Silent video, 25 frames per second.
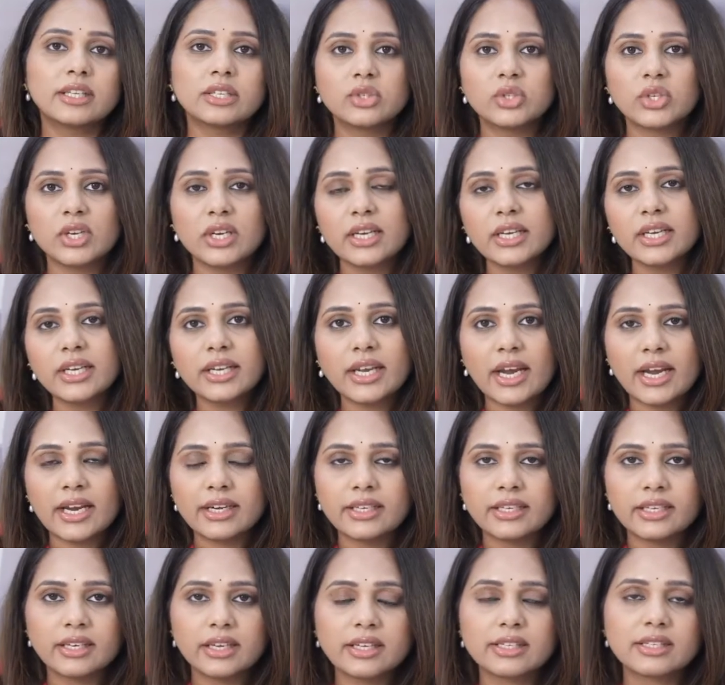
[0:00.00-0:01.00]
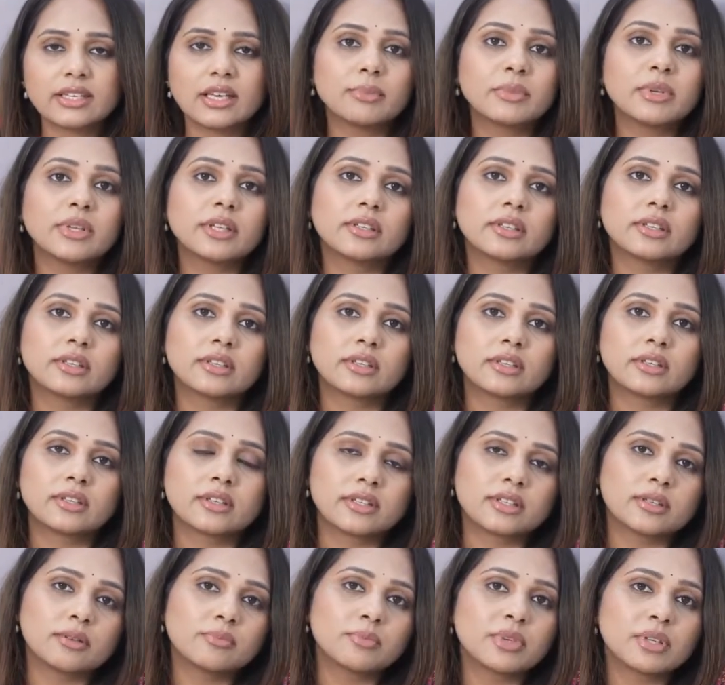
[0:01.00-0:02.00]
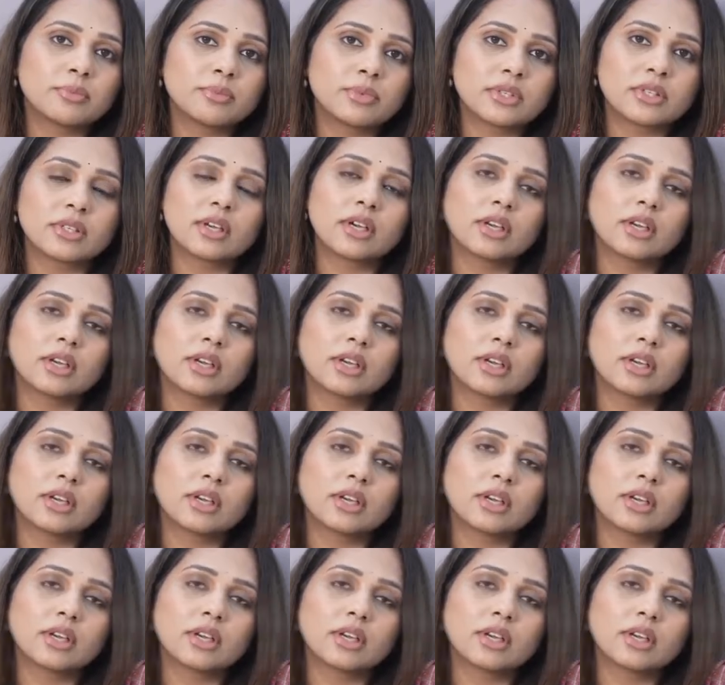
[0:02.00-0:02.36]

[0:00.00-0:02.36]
is generally categorized. The symptoms